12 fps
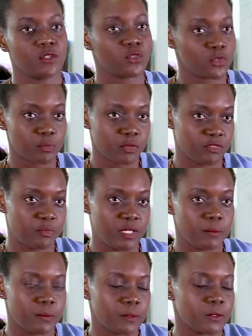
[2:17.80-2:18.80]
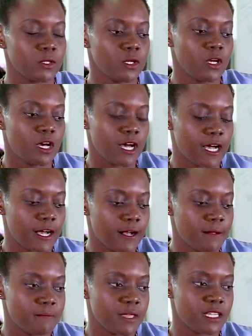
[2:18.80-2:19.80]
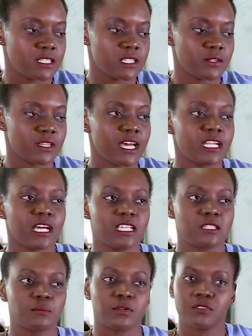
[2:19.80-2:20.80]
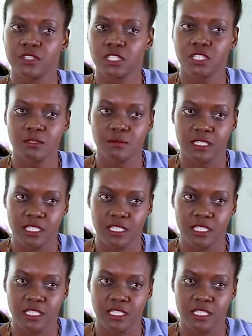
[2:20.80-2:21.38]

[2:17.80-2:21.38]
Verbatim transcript: group of people, and so that has proven to be